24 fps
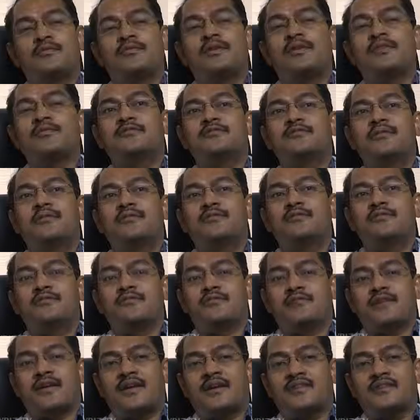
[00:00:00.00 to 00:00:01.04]
would like to bring to
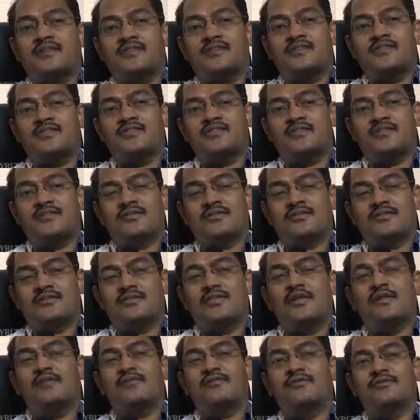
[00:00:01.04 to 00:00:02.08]
your kind attention to
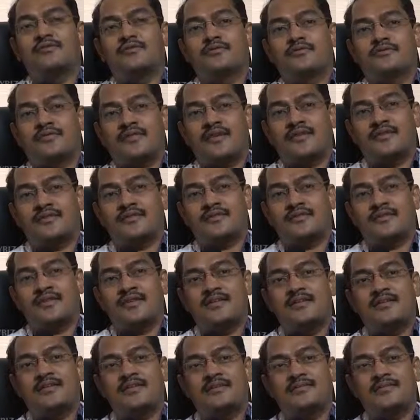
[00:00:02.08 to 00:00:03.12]
all of you that the
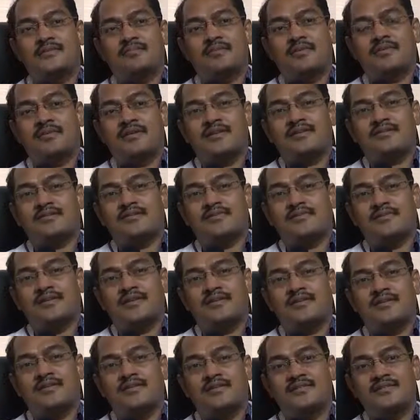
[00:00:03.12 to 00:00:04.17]
increasing prevalence of
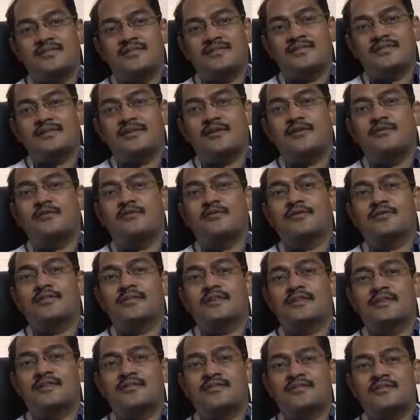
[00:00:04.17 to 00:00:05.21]
kidney diseases all over the
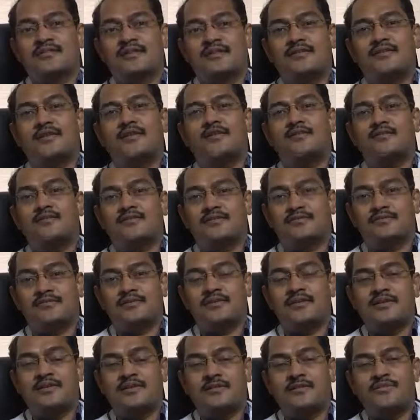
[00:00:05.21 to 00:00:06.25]
country and all over the
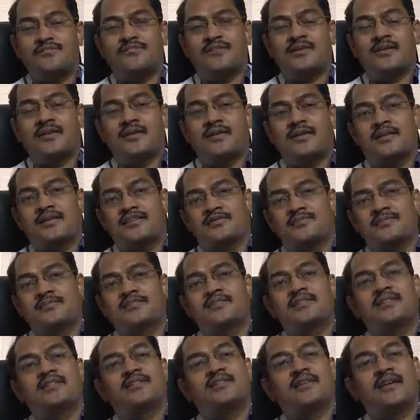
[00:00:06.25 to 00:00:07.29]
world.
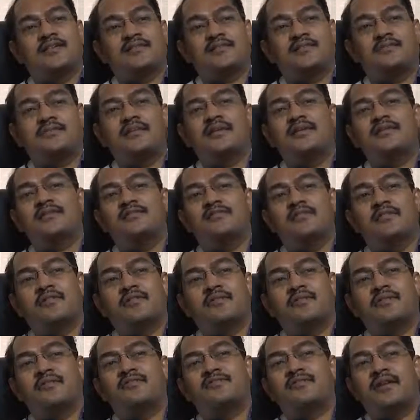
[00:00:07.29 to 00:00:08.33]
Especially in Hyderabad, we
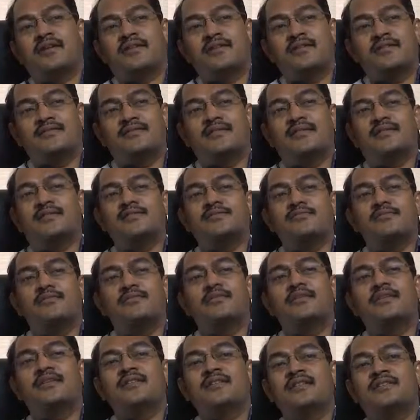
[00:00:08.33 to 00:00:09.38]
have been finding that so
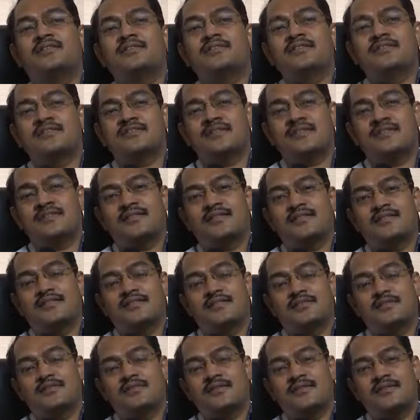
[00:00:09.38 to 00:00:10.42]
many youngsters are
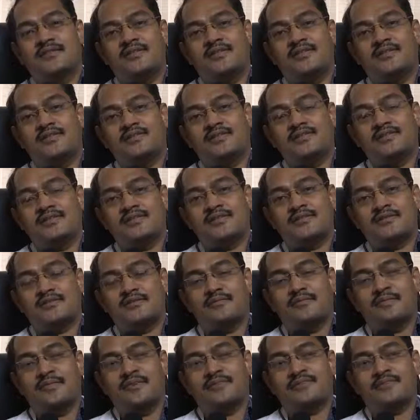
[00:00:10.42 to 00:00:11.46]
getting into kidney diseases
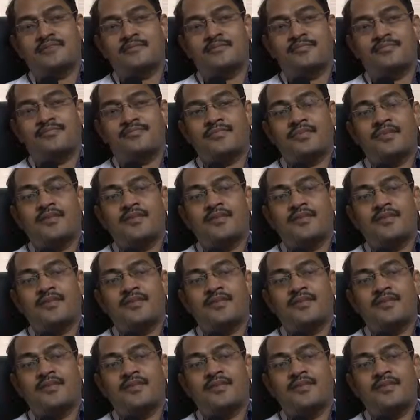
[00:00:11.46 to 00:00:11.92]
nowadays.